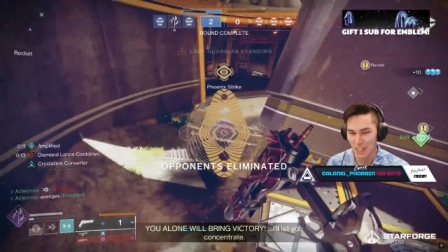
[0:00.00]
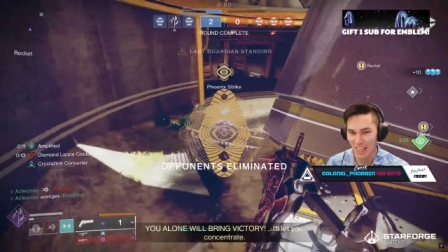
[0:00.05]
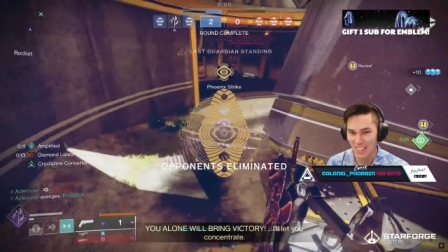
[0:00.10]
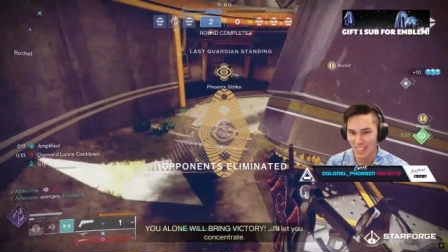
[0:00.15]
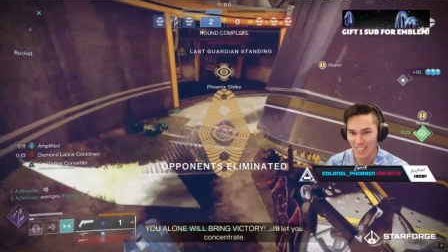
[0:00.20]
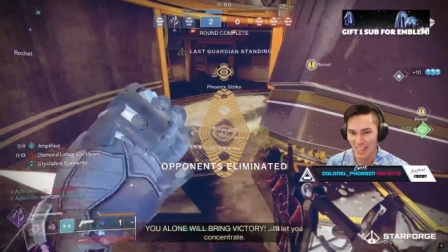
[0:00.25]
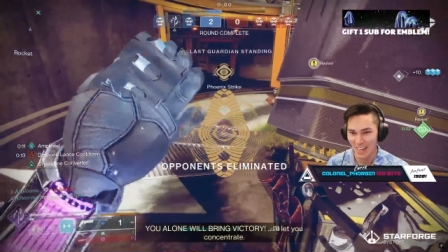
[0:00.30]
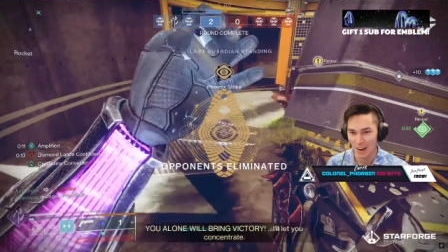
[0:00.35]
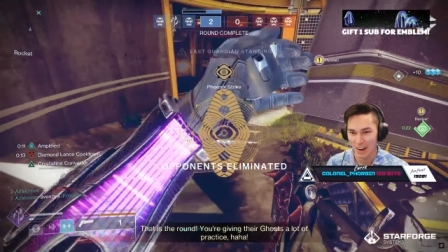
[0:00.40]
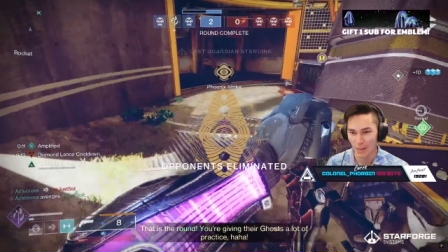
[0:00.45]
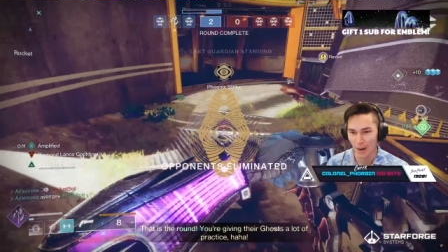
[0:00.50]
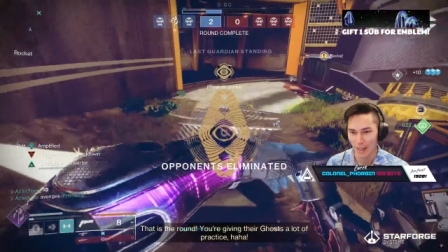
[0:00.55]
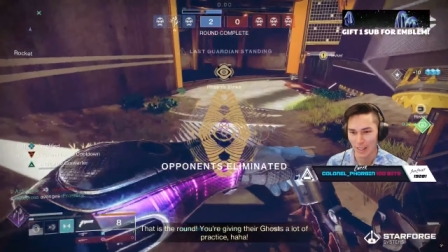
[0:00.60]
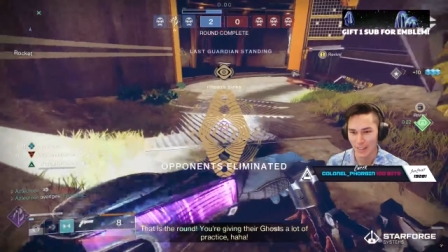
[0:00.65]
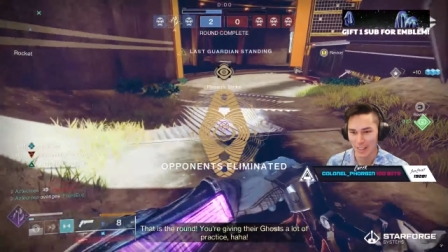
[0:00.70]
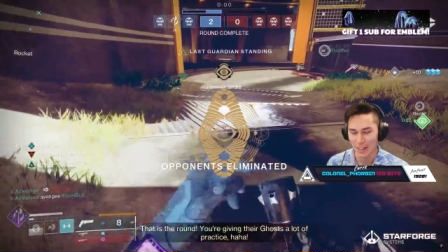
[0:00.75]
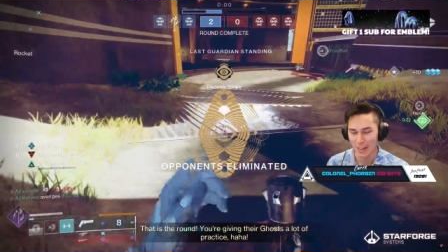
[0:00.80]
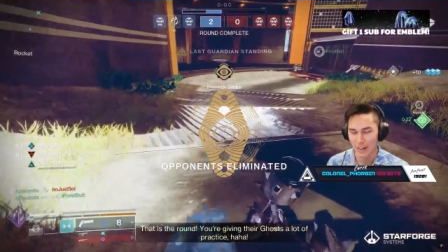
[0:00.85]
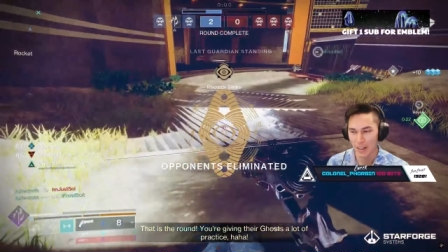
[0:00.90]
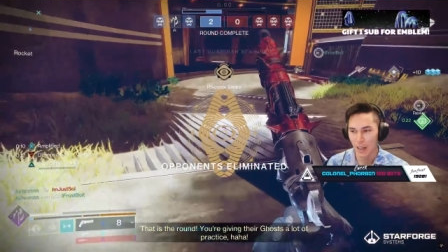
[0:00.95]
tested it out
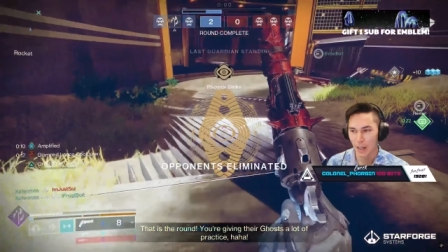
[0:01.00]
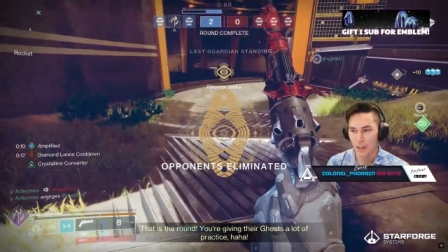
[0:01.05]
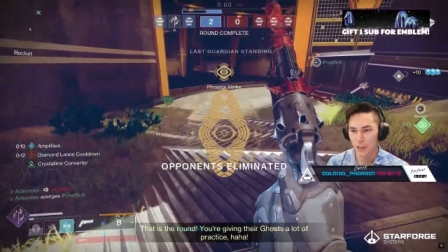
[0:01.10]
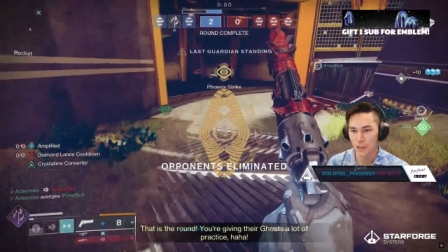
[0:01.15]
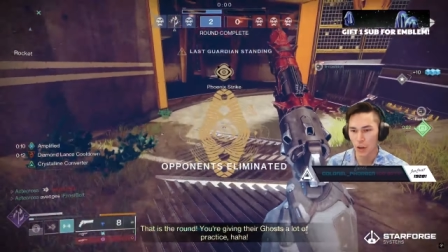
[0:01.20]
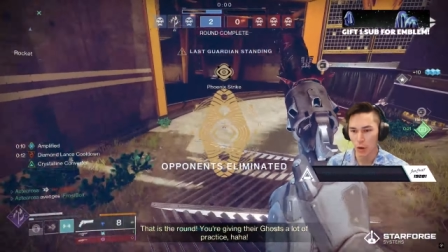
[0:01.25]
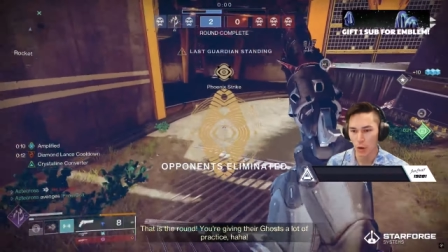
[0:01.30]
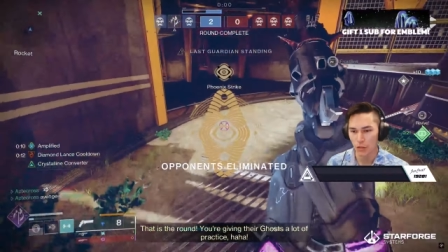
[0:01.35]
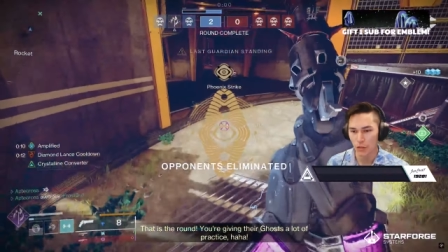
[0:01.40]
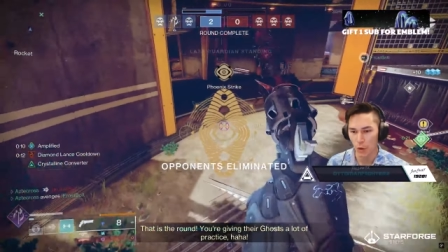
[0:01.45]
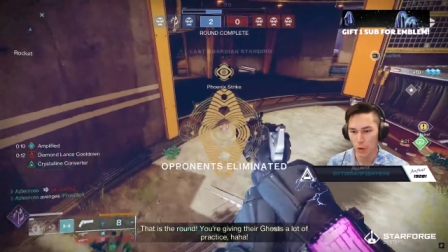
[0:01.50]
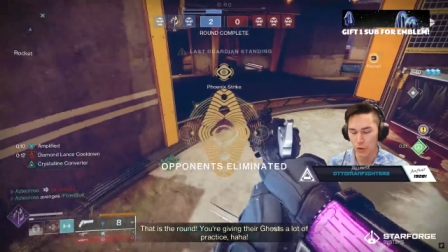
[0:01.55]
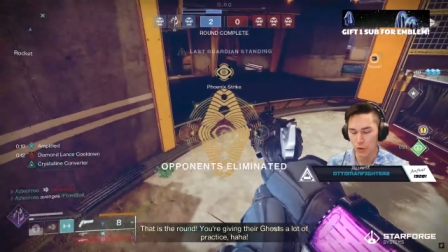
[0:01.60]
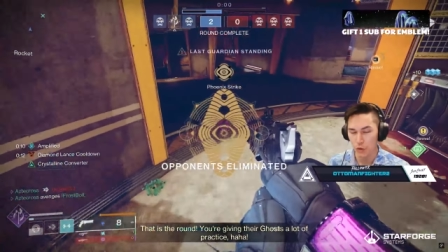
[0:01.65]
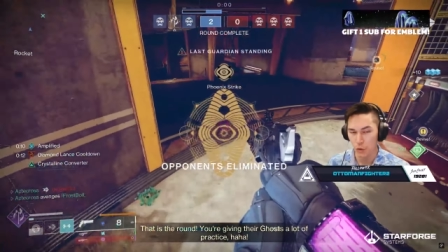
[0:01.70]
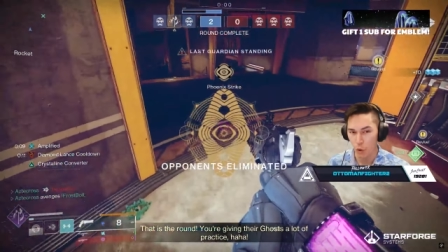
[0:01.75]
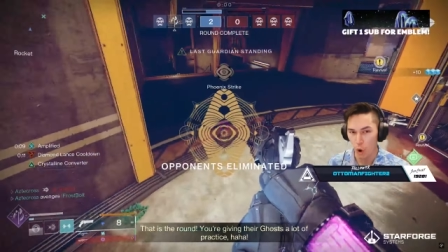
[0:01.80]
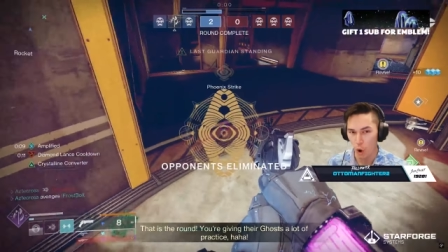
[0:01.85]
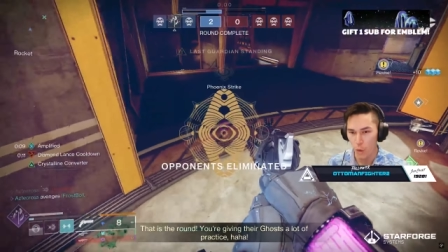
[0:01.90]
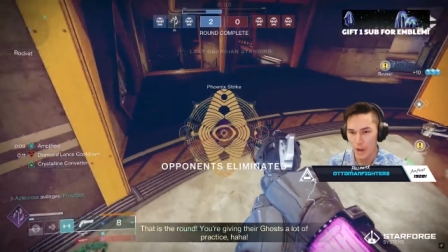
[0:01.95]
right there. Yeah, so yeah. so
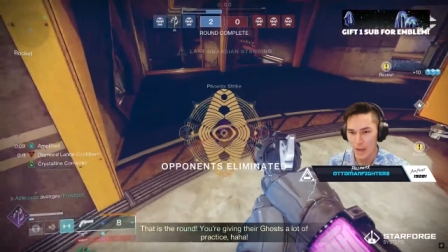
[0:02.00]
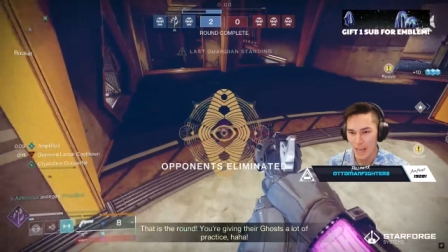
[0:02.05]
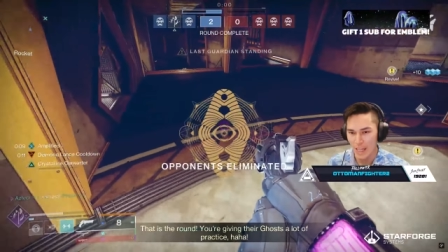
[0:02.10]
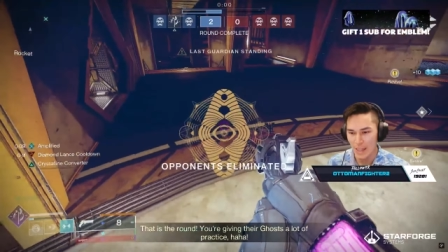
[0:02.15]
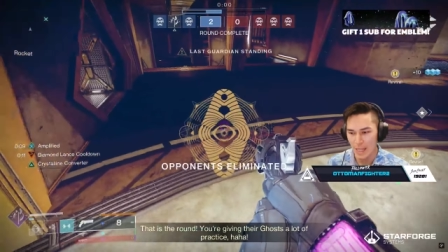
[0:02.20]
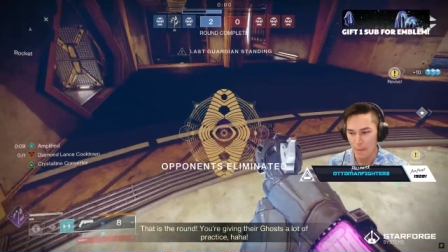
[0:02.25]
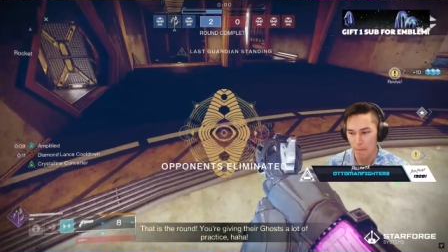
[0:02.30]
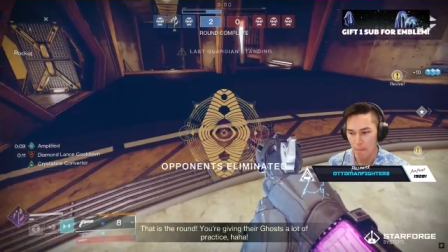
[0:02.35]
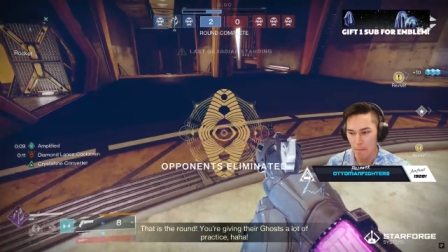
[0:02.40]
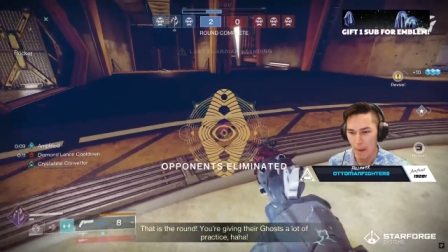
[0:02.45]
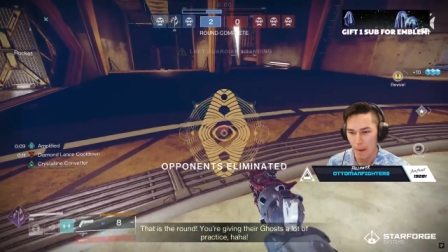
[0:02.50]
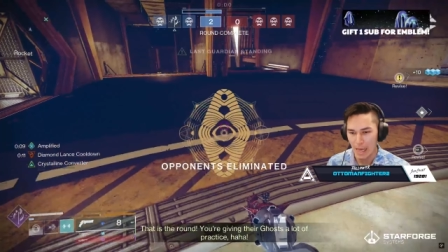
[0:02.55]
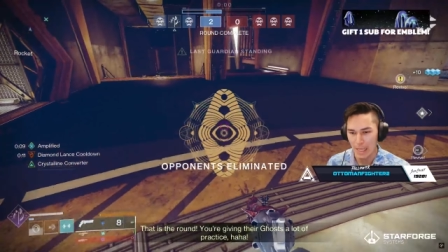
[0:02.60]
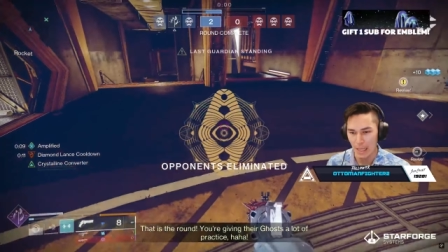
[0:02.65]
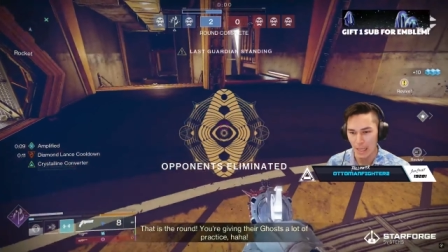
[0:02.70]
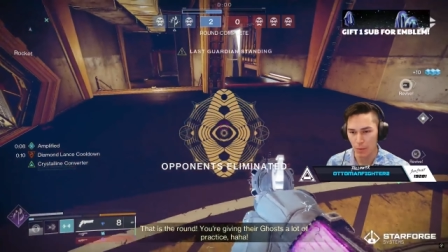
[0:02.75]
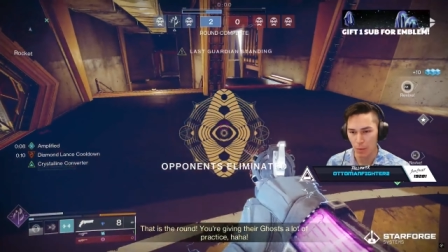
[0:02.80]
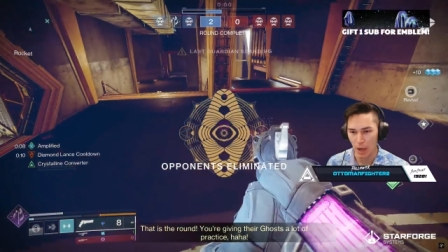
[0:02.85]
throw it and then melee